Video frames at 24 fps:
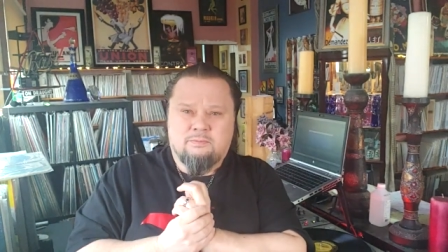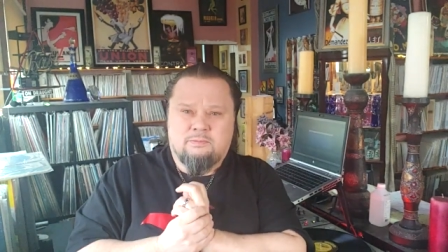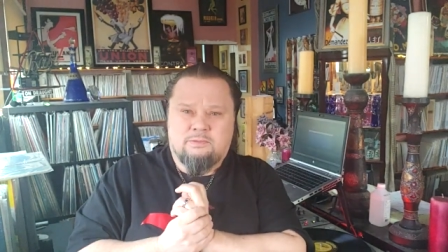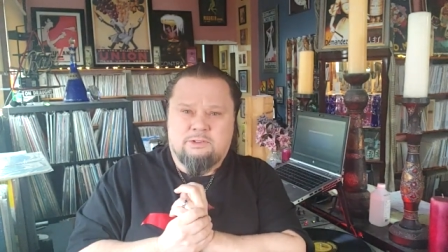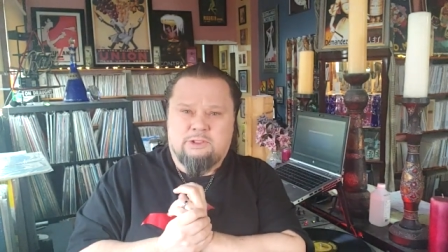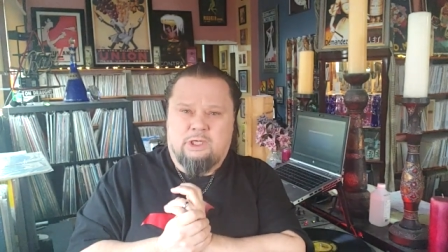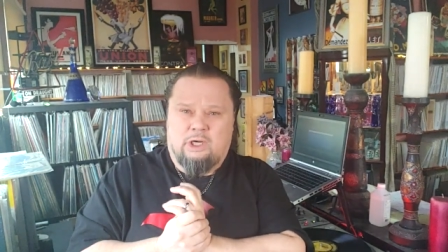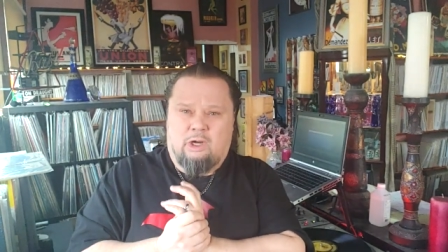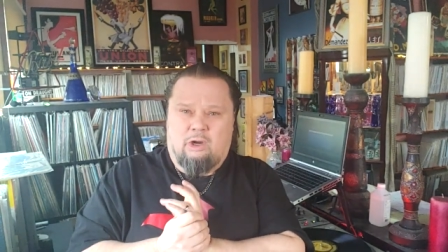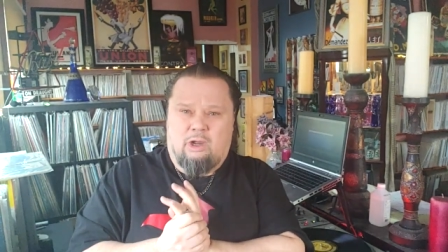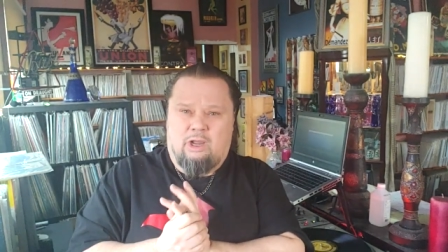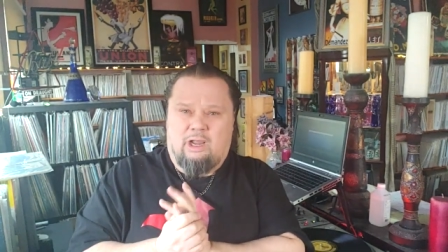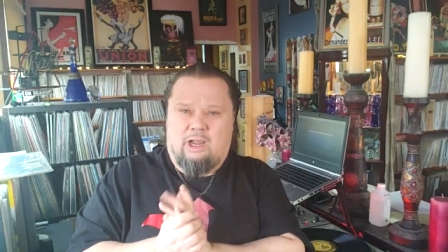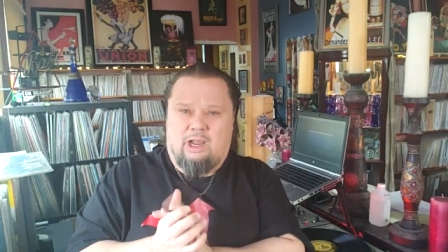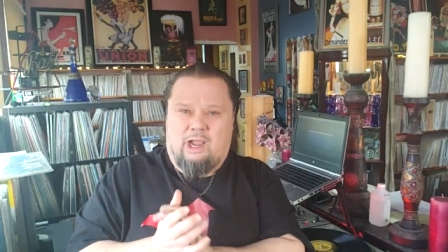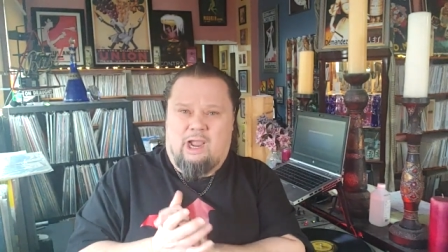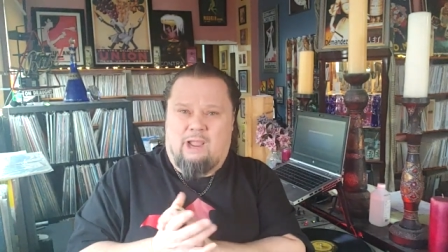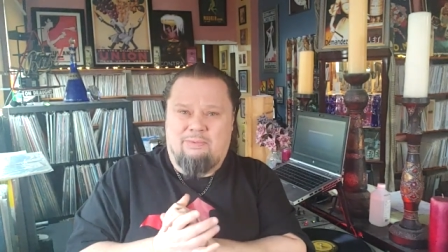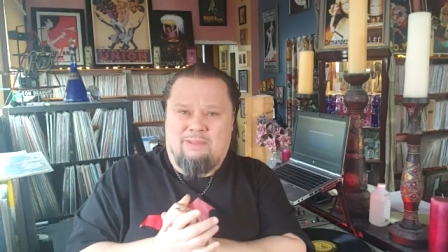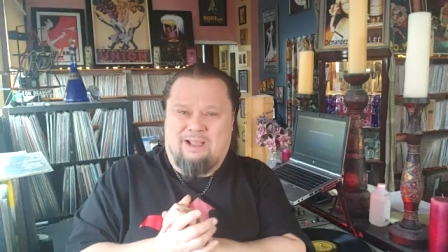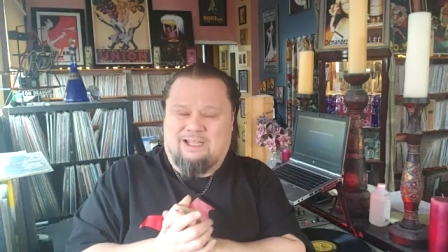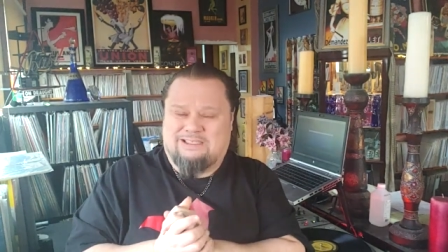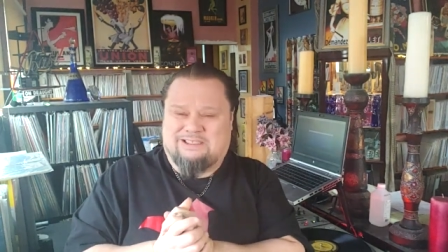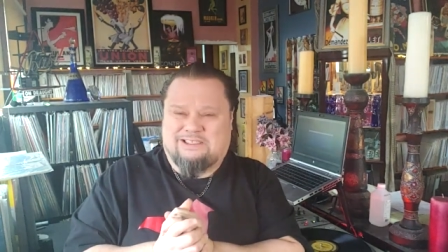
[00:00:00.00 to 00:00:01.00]
You know,
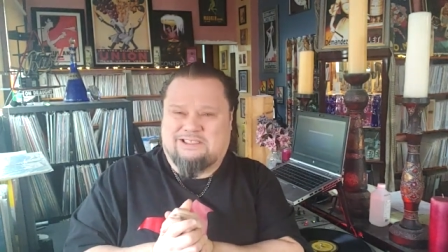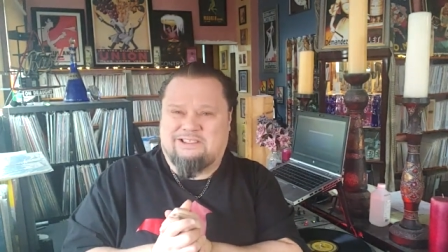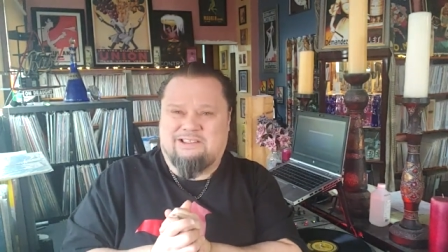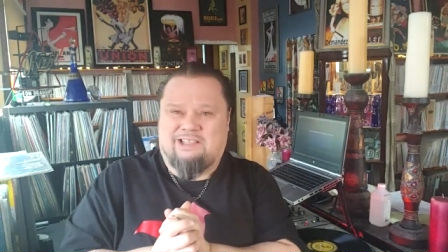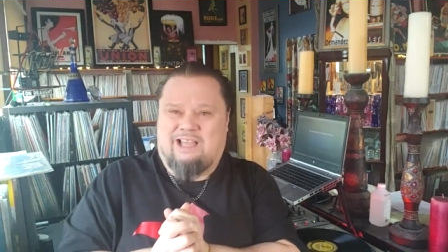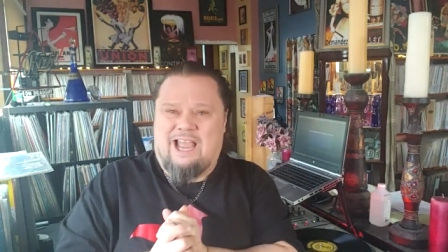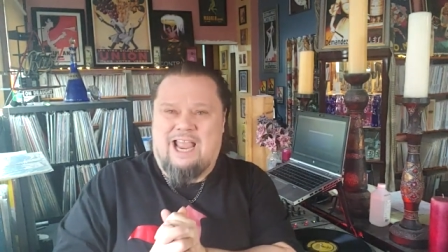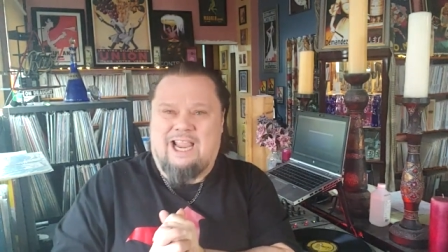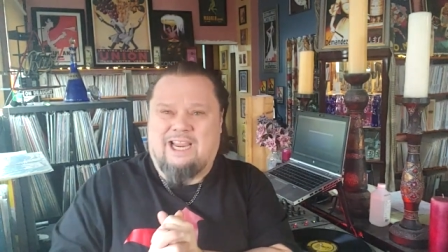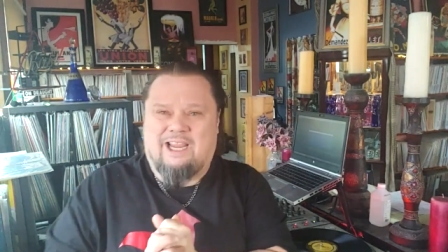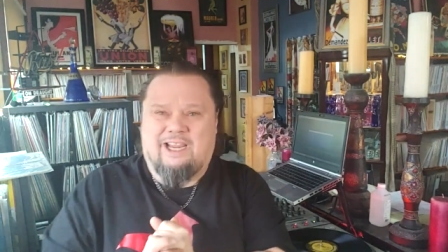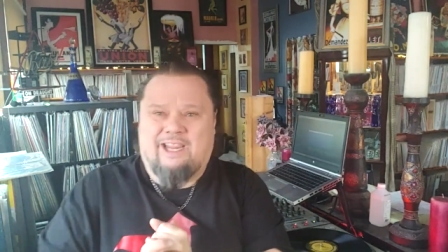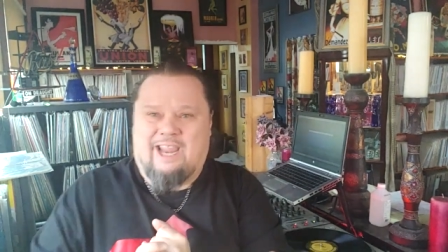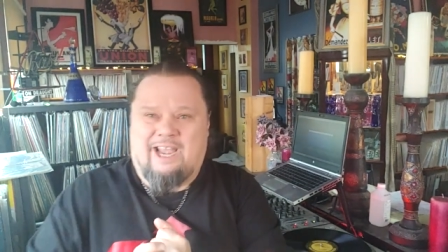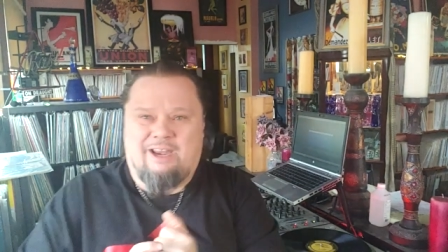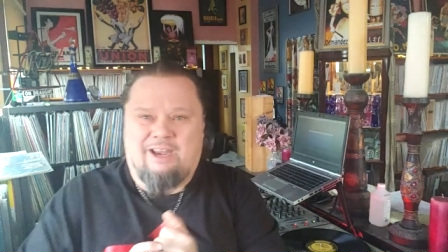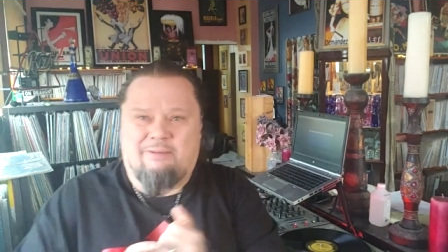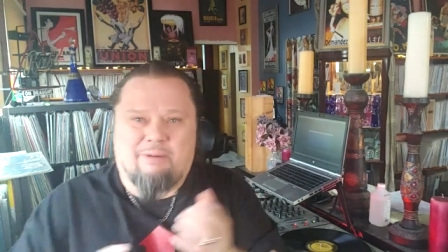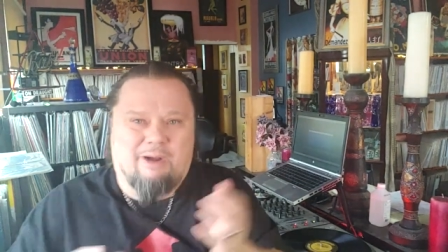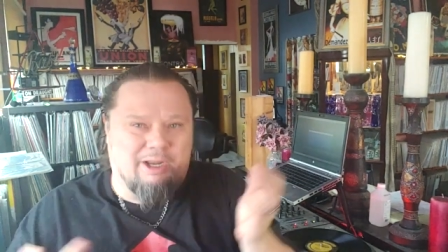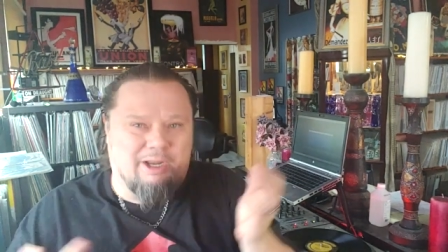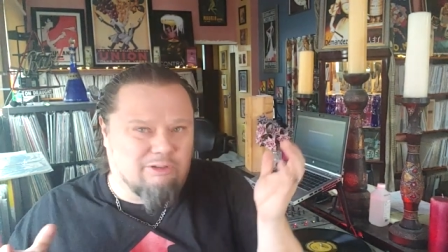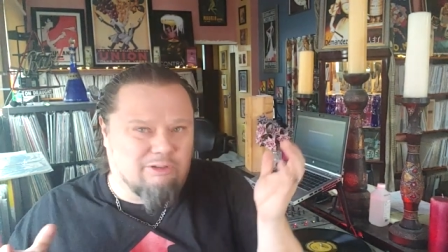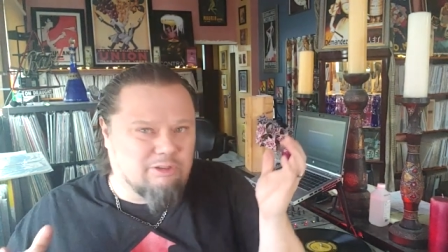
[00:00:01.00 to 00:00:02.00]
I'm not slagging
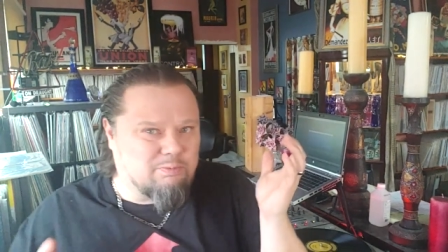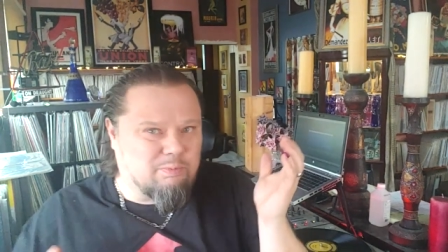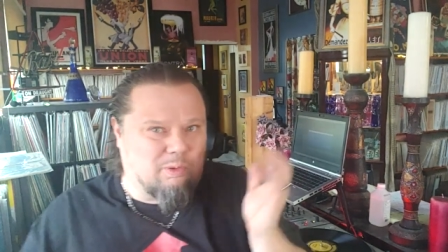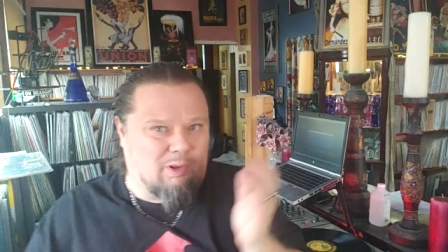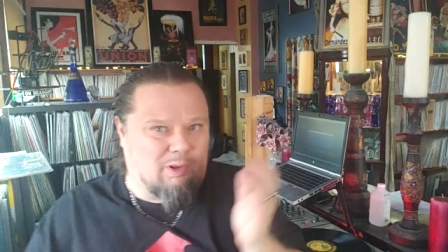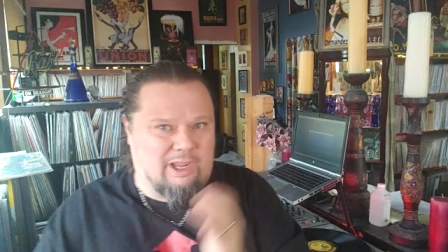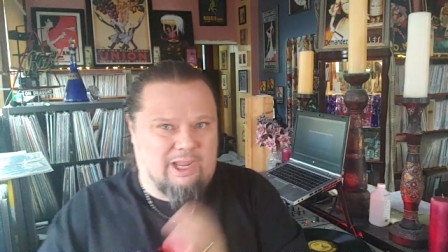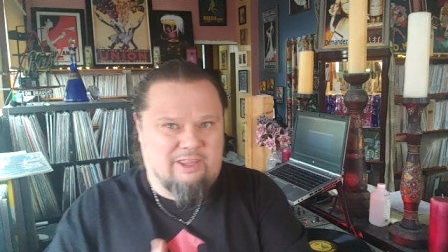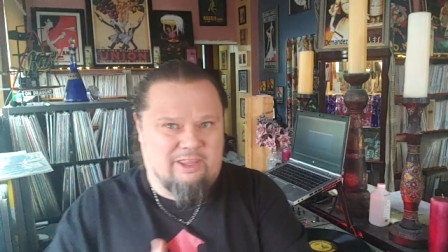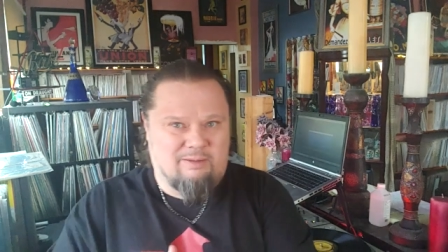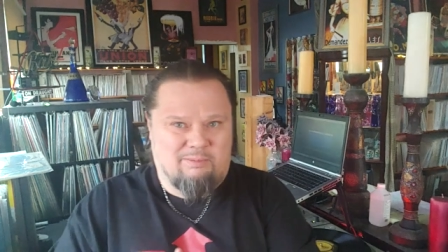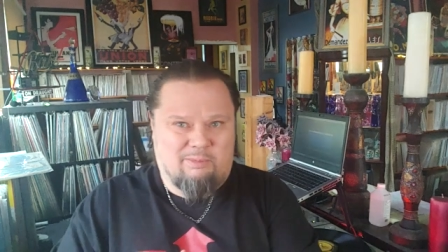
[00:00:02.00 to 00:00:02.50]
anybody who's playing